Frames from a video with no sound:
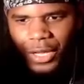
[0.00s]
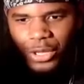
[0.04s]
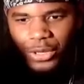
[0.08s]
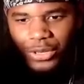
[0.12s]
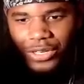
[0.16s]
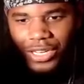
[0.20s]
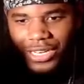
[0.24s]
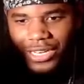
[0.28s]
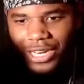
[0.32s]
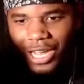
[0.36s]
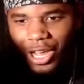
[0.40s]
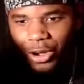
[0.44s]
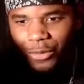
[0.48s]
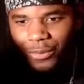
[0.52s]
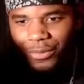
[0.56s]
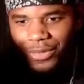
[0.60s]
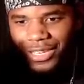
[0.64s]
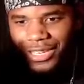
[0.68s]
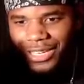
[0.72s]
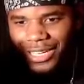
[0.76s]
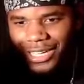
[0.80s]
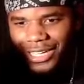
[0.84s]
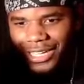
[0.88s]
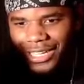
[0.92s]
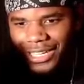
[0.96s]
You didn't help
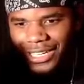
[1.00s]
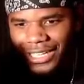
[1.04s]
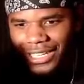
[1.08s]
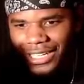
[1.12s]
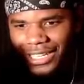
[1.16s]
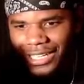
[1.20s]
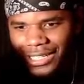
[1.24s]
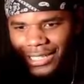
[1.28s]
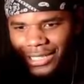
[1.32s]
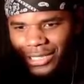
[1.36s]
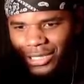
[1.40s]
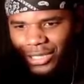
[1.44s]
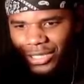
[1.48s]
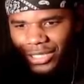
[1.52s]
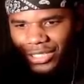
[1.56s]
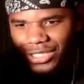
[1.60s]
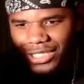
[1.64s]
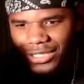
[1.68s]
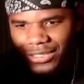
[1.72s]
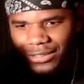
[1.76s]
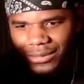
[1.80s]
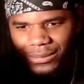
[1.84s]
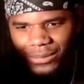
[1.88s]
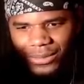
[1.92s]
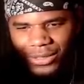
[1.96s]
me uh, get into
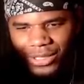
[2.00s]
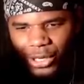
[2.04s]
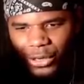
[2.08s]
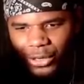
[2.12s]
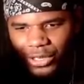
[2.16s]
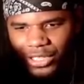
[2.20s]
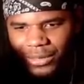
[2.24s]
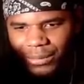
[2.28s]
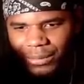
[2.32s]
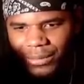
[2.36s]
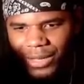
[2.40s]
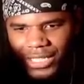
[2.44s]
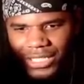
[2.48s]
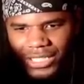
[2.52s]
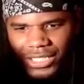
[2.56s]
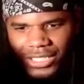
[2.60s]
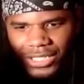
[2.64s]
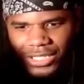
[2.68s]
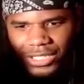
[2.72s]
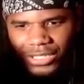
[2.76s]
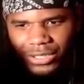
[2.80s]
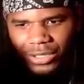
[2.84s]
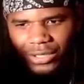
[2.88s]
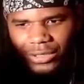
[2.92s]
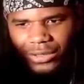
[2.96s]
the dirt
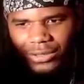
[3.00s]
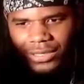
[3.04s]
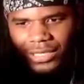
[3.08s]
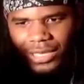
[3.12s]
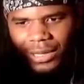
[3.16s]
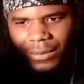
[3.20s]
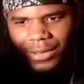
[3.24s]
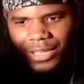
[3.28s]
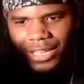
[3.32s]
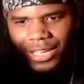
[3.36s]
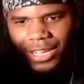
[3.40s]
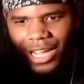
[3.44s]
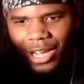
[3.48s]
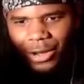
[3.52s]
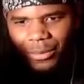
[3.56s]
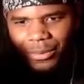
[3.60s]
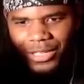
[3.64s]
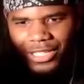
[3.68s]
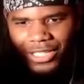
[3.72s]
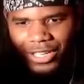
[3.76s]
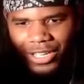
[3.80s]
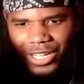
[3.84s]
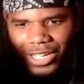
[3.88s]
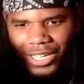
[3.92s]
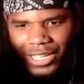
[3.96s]
dimension, so give me your oh.
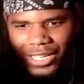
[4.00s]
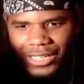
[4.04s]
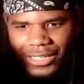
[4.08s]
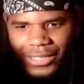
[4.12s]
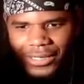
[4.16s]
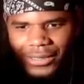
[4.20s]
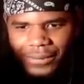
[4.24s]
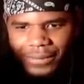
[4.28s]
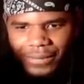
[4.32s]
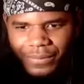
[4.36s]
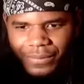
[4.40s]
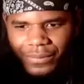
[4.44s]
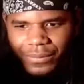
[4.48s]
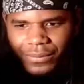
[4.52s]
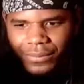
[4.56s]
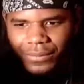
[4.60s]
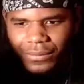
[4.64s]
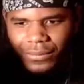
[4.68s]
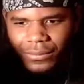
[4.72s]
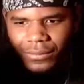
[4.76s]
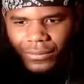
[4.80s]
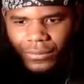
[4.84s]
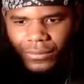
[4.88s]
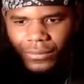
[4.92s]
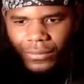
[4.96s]
helmet, dog. No, no, no.
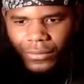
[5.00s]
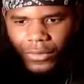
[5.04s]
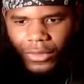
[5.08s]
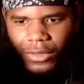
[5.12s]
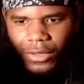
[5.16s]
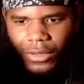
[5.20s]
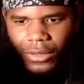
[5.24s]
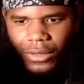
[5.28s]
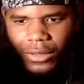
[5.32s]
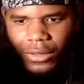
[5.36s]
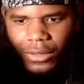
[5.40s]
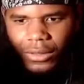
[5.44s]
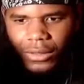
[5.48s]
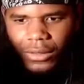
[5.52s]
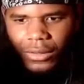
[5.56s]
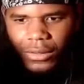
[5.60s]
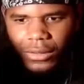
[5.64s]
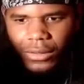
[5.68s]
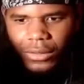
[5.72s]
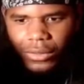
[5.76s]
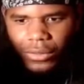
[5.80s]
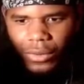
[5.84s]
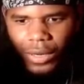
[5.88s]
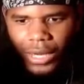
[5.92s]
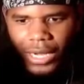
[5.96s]
You know why it didn't
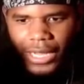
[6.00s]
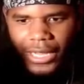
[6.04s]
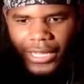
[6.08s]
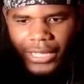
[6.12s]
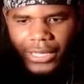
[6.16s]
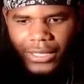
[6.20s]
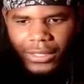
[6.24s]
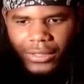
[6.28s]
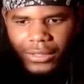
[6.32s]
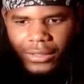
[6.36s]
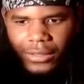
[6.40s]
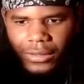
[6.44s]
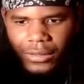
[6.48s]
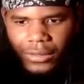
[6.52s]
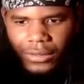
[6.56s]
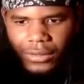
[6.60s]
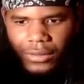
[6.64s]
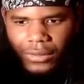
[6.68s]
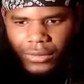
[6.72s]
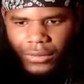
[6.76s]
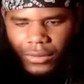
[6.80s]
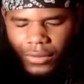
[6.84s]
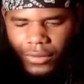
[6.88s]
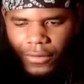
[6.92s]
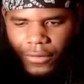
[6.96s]
work? Why?
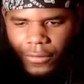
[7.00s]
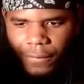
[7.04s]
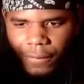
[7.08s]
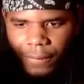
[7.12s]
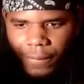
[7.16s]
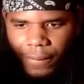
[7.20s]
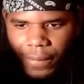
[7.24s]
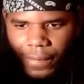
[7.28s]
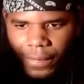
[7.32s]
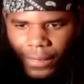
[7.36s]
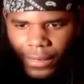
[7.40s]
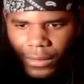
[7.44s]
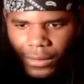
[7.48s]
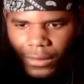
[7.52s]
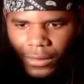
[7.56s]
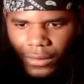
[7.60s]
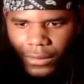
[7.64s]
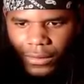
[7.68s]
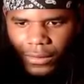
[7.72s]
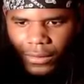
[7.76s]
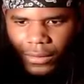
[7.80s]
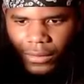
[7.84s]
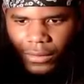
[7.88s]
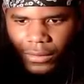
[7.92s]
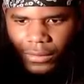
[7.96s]
All right, all right,
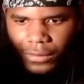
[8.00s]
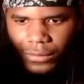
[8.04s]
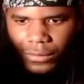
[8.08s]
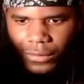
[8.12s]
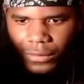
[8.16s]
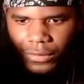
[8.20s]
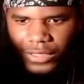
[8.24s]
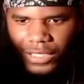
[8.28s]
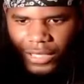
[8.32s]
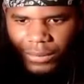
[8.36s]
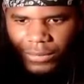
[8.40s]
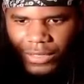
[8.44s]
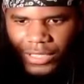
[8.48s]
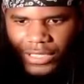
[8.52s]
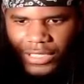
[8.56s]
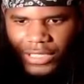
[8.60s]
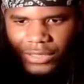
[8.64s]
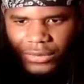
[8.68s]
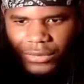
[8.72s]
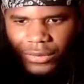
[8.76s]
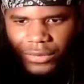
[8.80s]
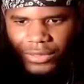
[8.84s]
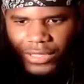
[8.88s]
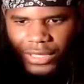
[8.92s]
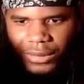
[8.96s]
all right, all right. What was I
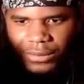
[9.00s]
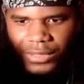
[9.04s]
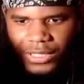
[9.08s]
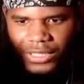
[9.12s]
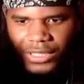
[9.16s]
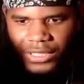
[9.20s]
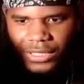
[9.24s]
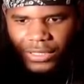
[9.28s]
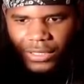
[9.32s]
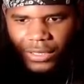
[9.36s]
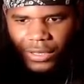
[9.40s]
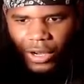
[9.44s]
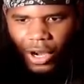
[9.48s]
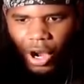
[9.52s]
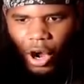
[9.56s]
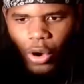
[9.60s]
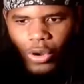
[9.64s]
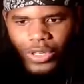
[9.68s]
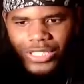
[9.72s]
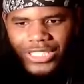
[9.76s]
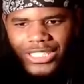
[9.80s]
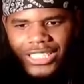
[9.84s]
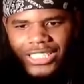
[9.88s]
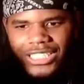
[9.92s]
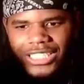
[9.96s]
missing? What was I missing?
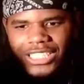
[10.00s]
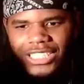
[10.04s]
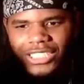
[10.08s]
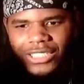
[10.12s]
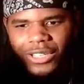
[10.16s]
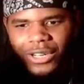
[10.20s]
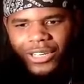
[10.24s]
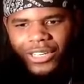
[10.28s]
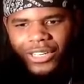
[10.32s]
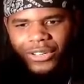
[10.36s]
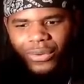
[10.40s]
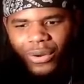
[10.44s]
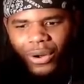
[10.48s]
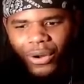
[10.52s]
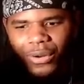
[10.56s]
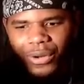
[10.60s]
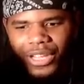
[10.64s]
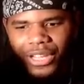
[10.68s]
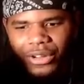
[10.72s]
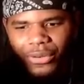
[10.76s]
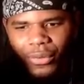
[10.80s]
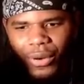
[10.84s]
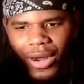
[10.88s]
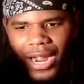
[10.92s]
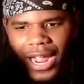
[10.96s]
Oh, it's because it started
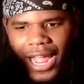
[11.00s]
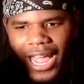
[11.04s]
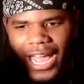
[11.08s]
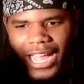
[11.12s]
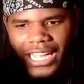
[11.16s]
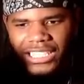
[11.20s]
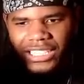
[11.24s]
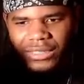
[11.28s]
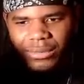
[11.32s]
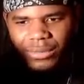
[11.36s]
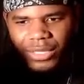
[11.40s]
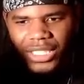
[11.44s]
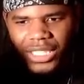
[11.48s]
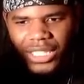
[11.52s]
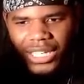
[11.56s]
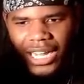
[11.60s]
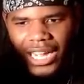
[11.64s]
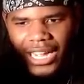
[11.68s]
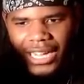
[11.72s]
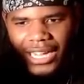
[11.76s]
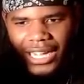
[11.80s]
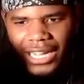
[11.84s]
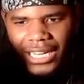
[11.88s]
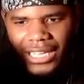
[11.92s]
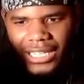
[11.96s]
growing grass, bro.
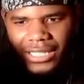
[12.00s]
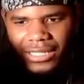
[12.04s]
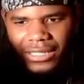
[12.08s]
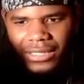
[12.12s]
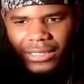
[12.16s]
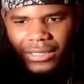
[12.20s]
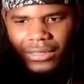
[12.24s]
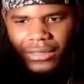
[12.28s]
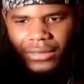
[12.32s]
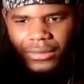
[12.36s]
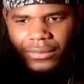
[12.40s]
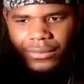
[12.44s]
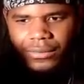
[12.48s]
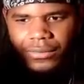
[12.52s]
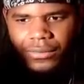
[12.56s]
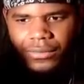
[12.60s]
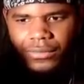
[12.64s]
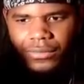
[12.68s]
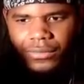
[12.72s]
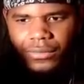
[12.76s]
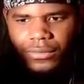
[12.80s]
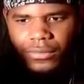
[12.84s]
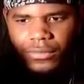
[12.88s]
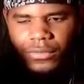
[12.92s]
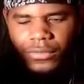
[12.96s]
No, no, no, no, no,
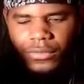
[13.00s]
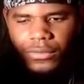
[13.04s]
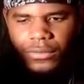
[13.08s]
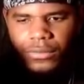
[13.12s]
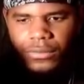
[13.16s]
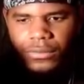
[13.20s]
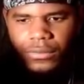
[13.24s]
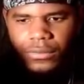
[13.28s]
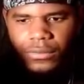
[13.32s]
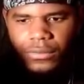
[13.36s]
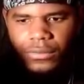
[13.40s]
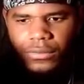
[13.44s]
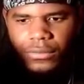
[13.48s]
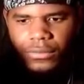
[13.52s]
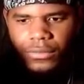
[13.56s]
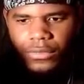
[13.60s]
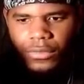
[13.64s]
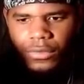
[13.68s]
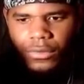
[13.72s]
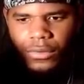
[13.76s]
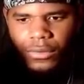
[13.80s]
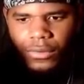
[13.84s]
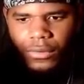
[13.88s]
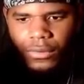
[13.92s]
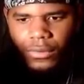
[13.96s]
You you don't know how to
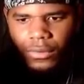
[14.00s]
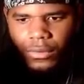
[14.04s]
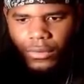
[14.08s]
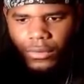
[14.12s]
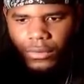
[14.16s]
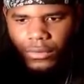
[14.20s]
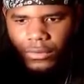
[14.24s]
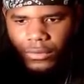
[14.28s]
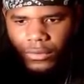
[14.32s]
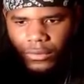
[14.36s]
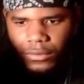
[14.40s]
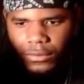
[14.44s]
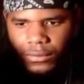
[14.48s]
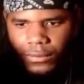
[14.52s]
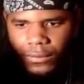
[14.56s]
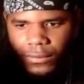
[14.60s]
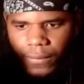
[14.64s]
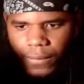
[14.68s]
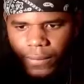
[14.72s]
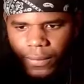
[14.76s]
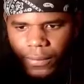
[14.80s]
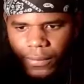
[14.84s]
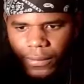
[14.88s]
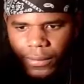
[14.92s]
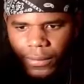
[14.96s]
like start up a portal,
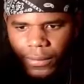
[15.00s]
man?